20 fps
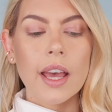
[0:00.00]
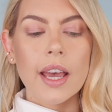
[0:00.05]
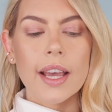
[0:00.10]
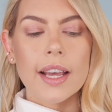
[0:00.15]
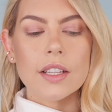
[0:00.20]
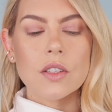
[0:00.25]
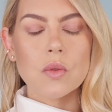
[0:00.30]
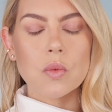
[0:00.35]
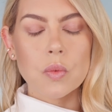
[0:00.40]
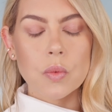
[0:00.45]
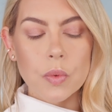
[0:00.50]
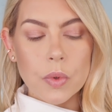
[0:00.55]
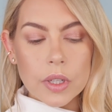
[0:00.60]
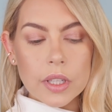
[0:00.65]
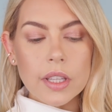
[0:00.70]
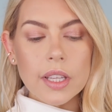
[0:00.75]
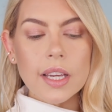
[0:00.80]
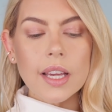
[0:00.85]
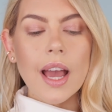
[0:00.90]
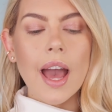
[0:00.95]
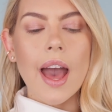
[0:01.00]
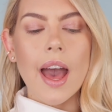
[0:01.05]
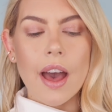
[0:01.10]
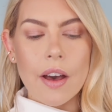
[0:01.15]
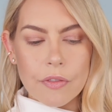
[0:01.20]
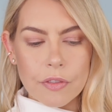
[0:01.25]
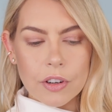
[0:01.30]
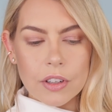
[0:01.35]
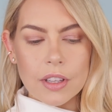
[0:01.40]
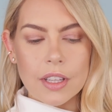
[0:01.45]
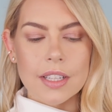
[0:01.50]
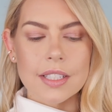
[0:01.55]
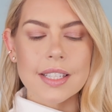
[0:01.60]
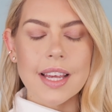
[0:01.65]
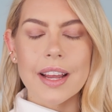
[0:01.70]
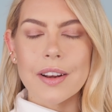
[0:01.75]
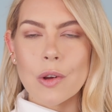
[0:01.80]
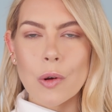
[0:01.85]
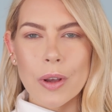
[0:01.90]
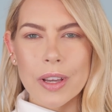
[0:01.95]
It's really effortless.
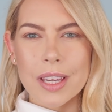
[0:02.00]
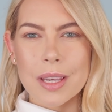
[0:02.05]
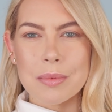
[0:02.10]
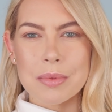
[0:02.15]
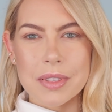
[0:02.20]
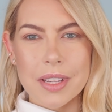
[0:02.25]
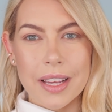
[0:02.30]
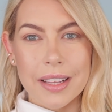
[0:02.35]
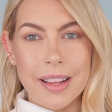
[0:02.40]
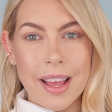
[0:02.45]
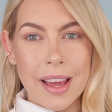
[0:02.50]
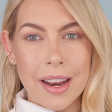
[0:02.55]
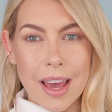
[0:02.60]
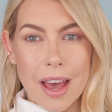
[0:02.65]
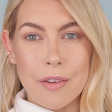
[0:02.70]
I know I keep saying that,